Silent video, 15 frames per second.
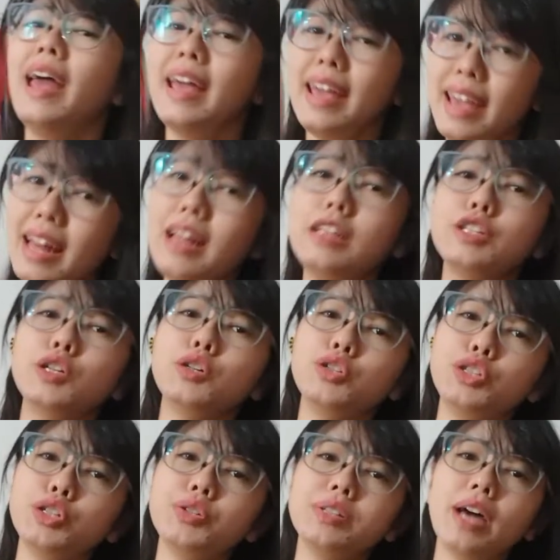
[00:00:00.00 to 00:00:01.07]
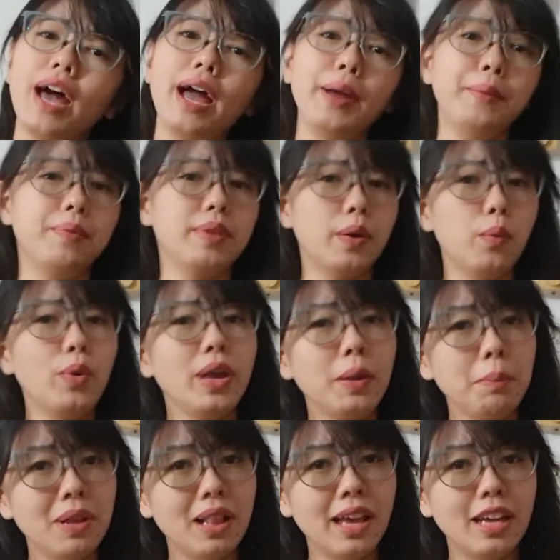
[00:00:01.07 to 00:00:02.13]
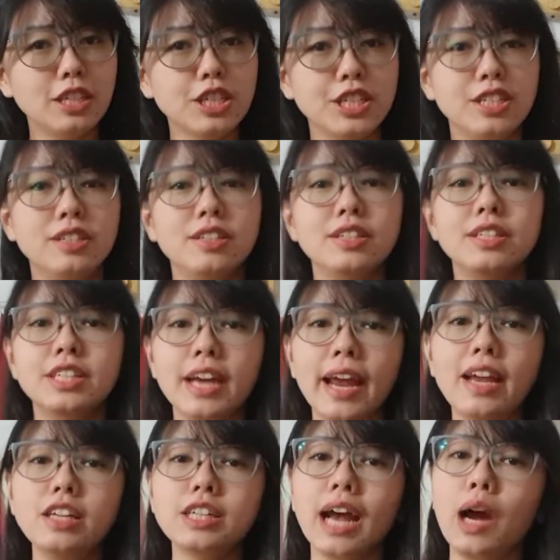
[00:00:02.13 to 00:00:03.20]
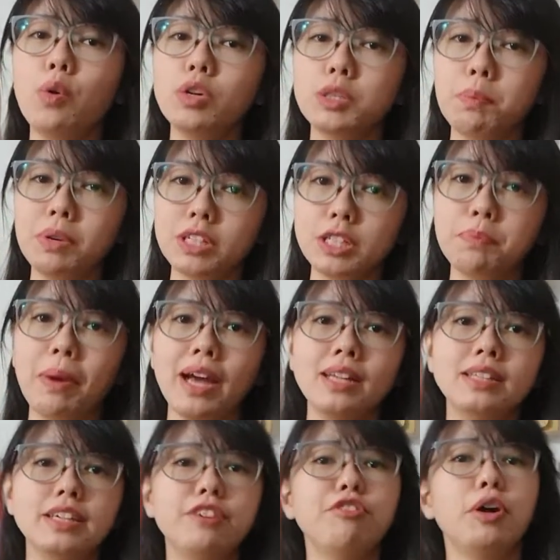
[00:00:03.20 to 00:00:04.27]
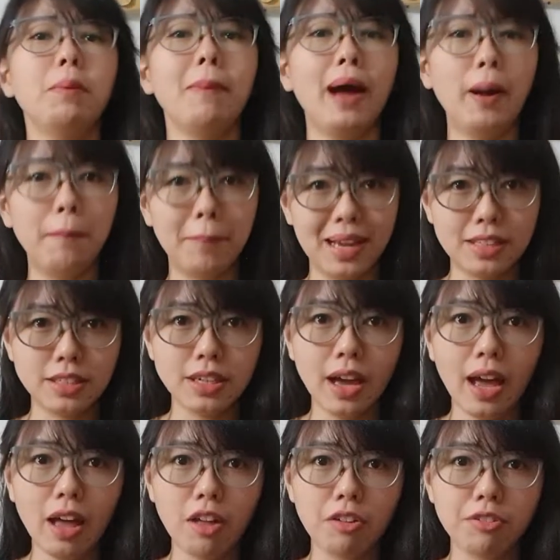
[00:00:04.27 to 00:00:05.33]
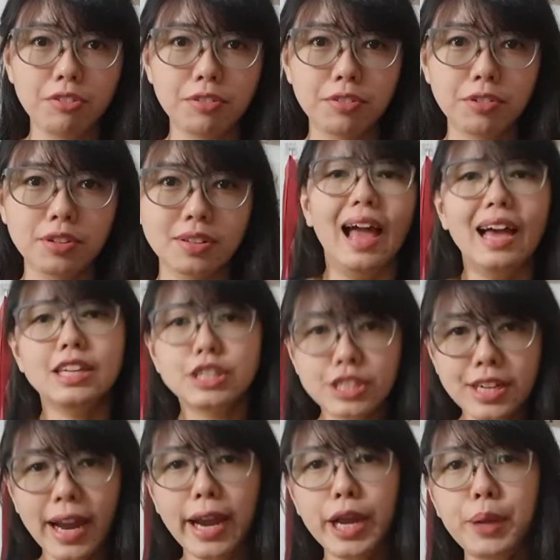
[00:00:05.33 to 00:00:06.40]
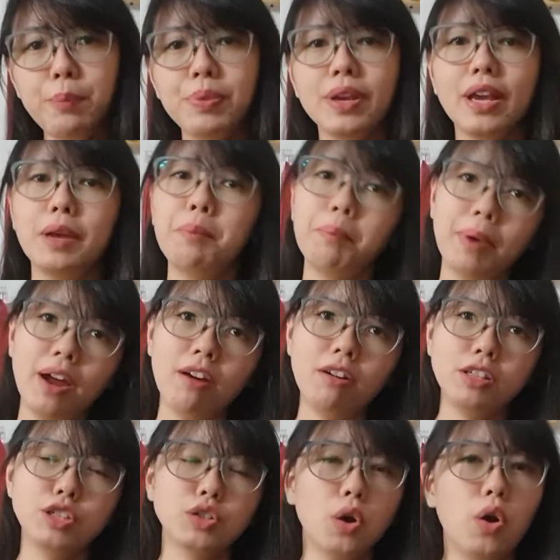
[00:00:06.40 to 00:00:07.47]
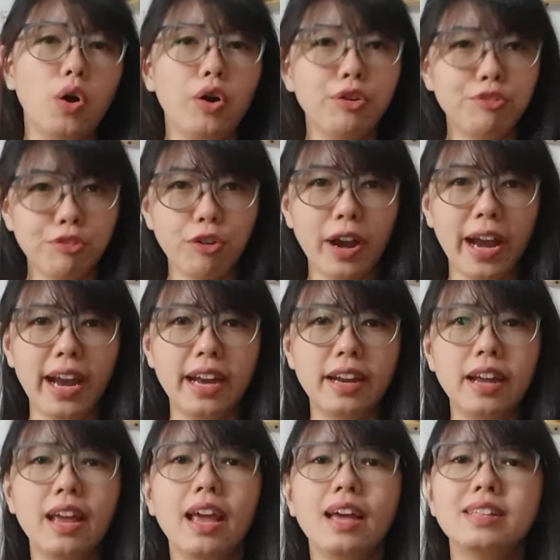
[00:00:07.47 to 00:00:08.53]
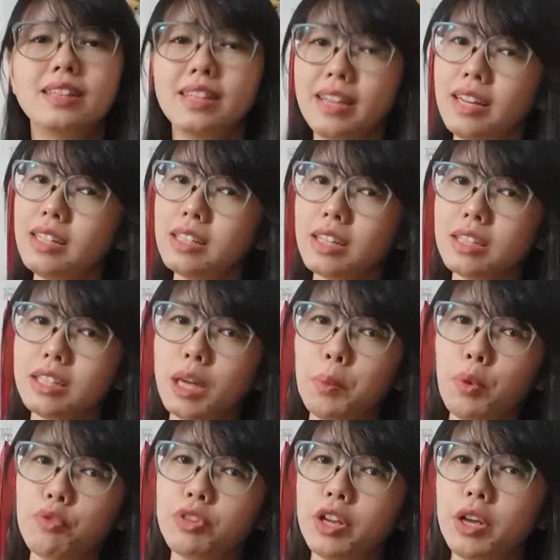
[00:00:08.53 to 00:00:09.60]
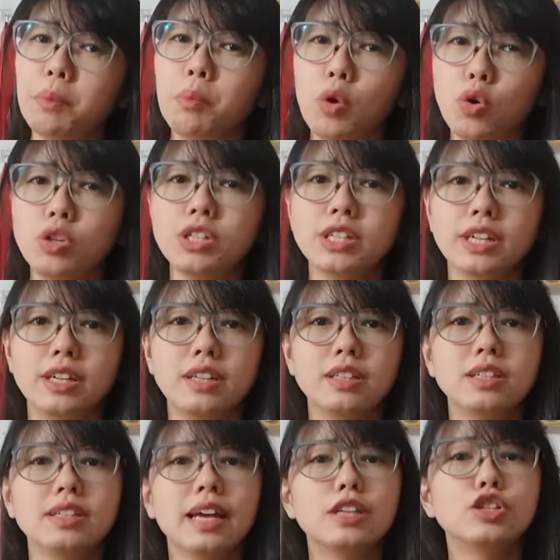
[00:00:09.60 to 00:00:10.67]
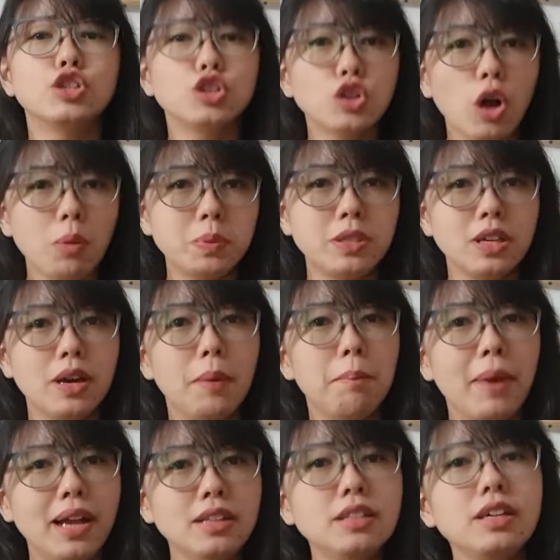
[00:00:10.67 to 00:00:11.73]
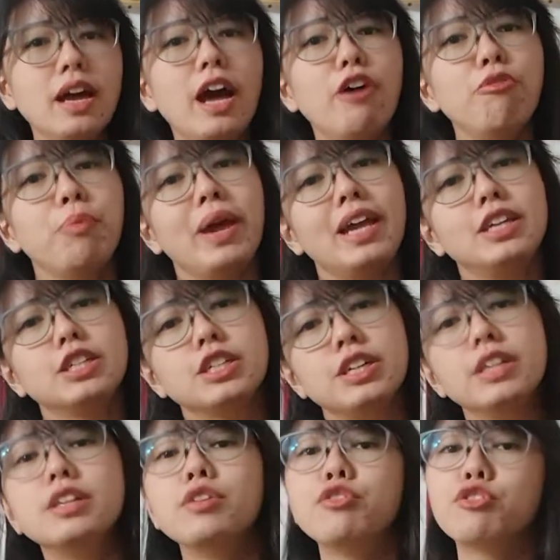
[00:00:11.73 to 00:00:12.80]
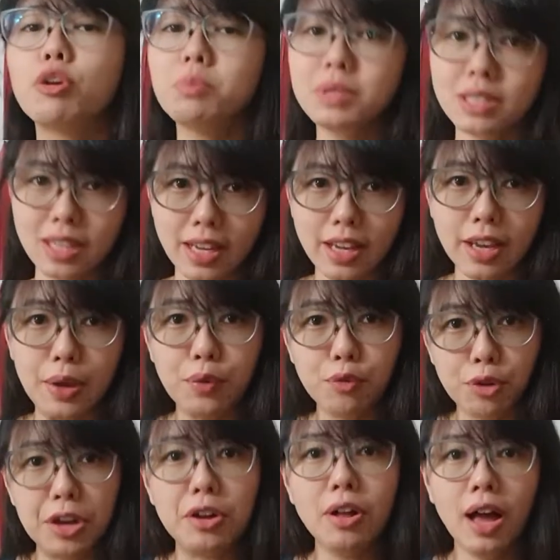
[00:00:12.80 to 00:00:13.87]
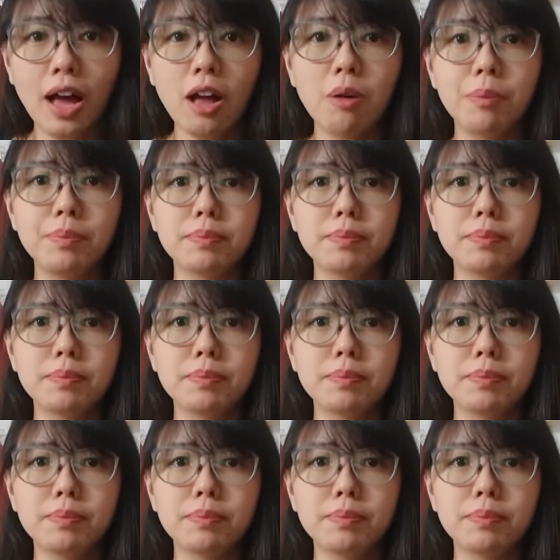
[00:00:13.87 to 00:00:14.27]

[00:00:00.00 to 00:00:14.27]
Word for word: It is also time that we Malaysians change our perspective about mental health. Ashamed, embarrassed or afraid, these are some of the emotions that stops a mental health patient from seeking real help.